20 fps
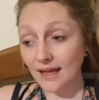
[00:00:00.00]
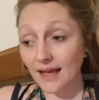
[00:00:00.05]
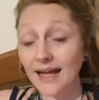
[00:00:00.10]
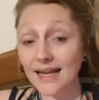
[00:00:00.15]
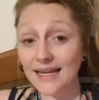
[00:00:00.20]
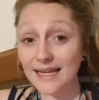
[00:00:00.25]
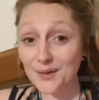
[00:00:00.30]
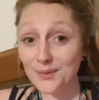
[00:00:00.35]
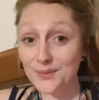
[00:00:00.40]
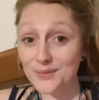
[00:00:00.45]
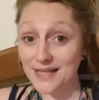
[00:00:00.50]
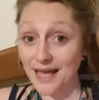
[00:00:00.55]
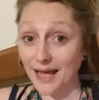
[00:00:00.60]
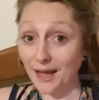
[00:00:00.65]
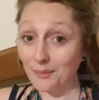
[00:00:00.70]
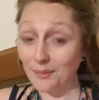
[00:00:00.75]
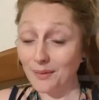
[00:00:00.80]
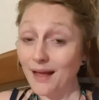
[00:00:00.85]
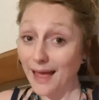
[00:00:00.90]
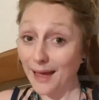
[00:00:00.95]
And he was
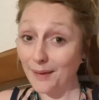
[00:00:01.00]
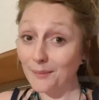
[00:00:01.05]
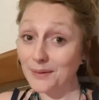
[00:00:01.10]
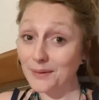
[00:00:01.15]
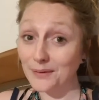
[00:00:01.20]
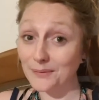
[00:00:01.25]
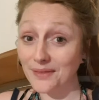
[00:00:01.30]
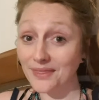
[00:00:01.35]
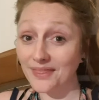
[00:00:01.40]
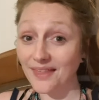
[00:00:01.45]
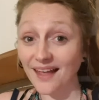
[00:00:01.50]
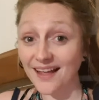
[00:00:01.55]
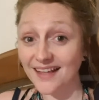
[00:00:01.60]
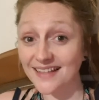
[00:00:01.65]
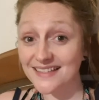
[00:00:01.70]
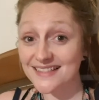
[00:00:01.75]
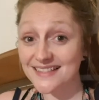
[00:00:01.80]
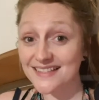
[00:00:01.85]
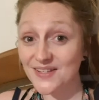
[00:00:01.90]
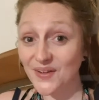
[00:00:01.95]
happy with that
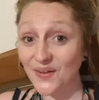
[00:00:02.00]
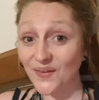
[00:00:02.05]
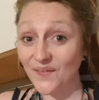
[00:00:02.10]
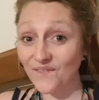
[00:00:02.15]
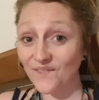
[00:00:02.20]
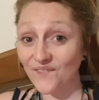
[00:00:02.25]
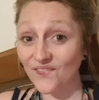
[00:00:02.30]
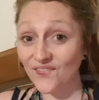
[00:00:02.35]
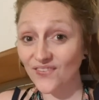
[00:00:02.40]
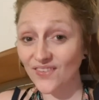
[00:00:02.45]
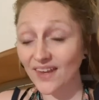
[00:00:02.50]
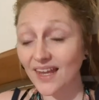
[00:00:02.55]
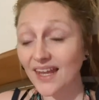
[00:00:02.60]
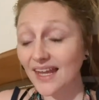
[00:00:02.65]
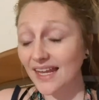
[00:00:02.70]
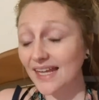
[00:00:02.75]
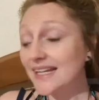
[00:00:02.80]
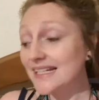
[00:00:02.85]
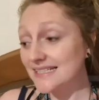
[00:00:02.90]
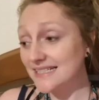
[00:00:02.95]
answer.
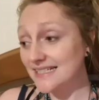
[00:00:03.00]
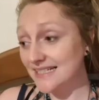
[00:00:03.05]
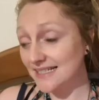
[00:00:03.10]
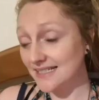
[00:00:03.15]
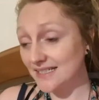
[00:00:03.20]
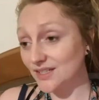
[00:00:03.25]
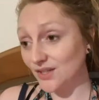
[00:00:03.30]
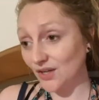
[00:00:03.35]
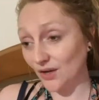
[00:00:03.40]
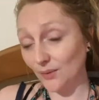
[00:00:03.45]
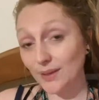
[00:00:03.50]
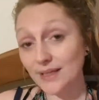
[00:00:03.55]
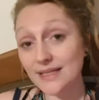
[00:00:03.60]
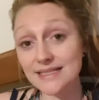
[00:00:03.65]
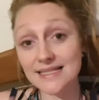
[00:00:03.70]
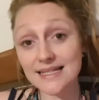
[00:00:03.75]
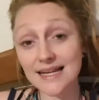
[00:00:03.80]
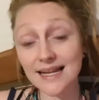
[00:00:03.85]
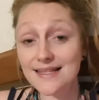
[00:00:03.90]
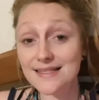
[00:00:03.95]
He did, you know, he
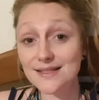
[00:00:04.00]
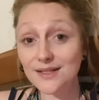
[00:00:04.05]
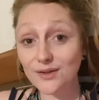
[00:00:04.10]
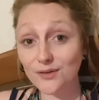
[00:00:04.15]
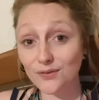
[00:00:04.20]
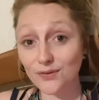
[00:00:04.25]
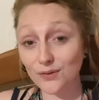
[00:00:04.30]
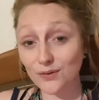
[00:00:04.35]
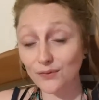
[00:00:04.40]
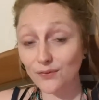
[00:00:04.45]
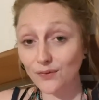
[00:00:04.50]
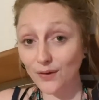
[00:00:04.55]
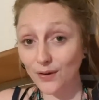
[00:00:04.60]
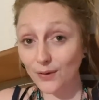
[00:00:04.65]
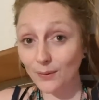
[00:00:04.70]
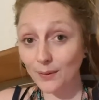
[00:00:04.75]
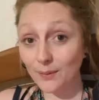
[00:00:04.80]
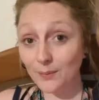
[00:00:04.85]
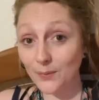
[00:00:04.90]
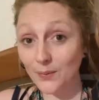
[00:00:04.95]
did ask a few
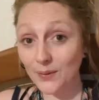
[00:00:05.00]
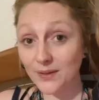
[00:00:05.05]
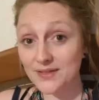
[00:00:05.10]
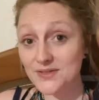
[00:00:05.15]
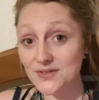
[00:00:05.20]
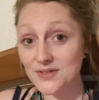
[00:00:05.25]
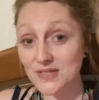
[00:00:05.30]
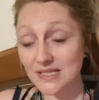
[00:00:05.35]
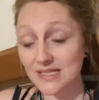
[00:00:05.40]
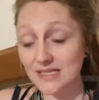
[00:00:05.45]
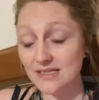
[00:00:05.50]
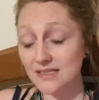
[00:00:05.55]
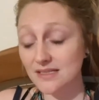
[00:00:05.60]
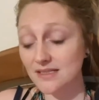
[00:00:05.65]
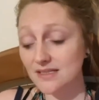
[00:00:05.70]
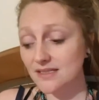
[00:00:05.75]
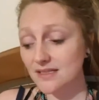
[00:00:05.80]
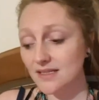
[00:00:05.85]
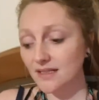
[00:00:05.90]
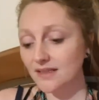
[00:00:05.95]
follow-up
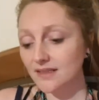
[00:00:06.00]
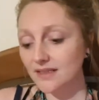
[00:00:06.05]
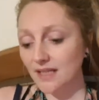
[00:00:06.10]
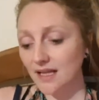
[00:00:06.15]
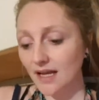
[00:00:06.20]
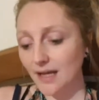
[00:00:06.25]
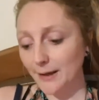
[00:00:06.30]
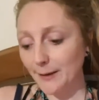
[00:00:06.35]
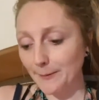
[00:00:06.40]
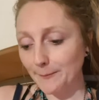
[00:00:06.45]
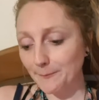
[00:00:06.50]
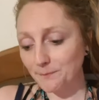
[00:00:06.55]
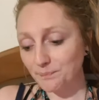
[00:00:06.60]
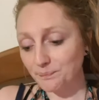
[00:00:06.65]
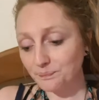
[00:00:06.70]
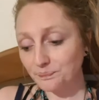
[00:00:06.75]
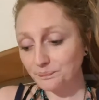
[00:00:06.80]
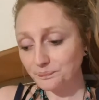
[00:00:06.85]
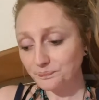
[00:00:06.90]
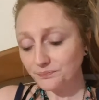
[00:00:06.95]
questions, you
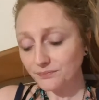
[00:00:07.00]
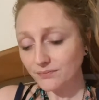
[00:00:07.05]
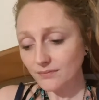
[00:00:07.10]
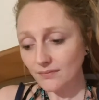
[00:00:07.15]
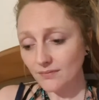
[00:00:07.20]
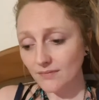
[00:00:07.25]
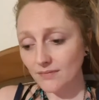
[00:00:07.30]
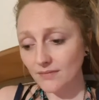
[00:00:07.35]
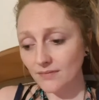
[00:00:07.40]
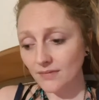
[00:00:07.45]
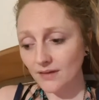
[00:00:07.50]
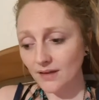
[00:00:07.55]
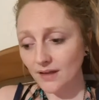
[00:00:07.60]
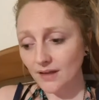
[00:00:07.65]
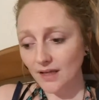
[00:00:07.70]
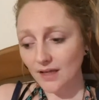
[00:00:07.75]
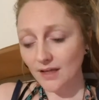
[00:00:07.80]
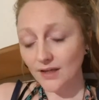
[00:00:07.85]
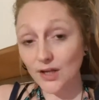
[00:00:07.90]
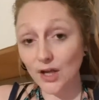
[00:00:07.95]

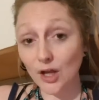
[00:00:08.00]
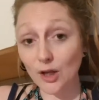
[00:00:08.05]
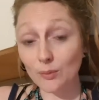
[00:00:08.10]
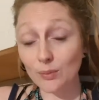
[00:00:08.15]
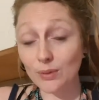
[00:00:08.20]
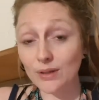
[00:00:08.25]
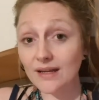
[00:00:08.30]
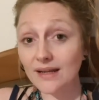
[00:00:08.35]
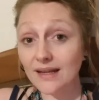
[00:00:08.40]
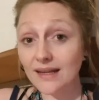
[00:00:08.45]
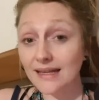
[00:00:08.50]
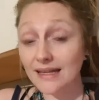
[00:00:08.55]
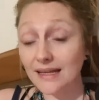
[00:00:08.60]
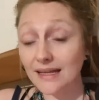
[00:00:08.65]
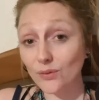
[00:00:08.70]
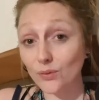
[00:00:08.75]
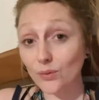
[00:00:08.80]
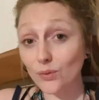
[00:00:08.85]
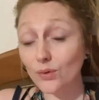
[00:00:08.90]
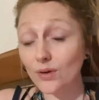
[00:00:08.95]
know, but it
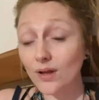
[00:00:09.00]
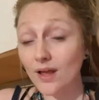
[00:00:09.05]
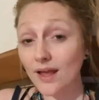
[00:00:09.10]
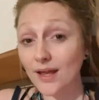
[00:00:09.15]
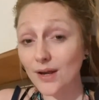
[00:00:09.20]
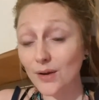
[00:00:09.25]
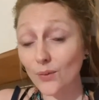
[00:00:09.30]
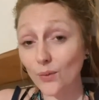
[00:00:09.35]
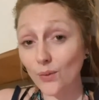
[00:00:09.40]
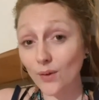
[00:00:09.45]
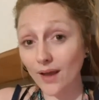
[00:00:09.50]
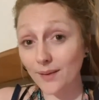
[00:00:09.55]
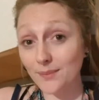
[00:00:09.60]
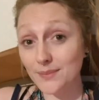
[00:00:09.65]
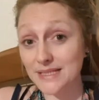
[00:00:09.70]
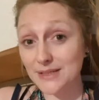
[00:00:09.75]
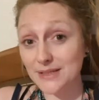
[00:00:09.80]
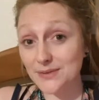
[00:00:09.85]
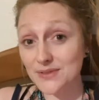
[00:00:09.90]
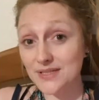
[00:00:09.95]
all came
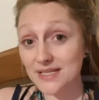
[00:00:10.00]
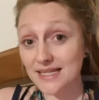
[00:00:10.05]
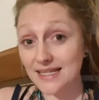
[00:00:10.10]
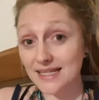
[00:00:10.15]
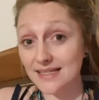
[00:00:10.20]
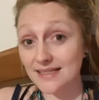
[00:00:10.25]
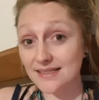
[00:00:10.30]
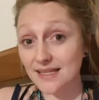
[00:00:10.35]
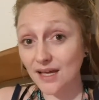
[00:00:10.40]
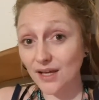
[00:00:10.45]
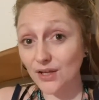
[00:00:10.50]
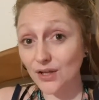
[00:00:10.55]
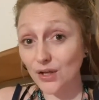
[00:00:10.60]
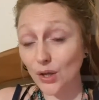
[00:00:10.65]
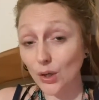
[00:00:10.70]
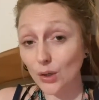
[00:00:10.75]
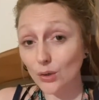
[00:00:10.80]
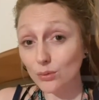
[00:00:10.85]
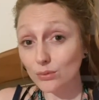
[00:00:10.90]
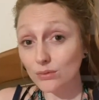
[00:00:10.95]
down to this, that, you
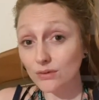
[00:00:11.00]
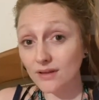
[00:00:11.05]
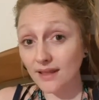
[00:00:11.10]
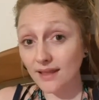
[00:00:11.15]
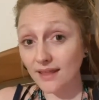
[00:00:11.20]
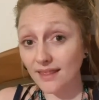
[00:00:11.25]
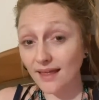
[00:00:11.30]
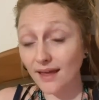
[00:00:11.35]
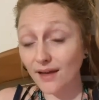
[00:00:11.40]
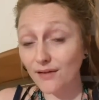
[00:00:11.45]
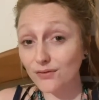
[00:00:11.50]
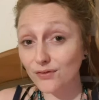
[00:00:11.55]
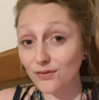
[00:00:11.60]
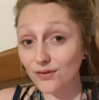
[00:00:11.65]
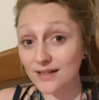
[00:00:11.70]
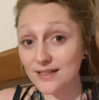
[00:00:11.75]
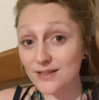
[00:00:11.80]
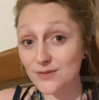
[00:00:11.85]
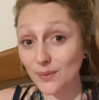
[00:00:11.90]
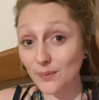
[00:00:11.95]
know, they're there for
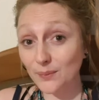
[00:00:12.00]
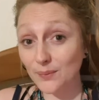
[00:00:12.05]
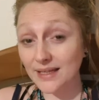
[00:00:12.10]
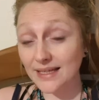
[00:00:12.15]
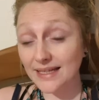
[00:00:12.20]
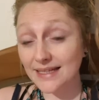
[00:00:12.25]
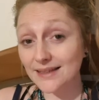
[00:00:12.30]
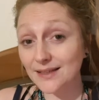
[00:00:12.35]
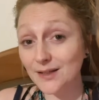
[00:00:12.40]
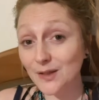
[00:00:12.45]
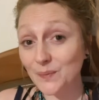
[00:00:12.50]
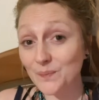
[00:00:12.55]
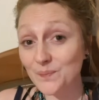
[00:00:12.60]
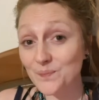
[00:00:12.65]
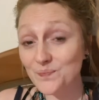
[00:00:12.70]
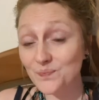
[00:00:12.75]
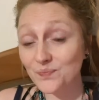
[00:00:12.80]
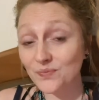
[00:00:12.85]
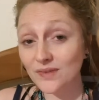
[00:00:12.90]
us when we need them.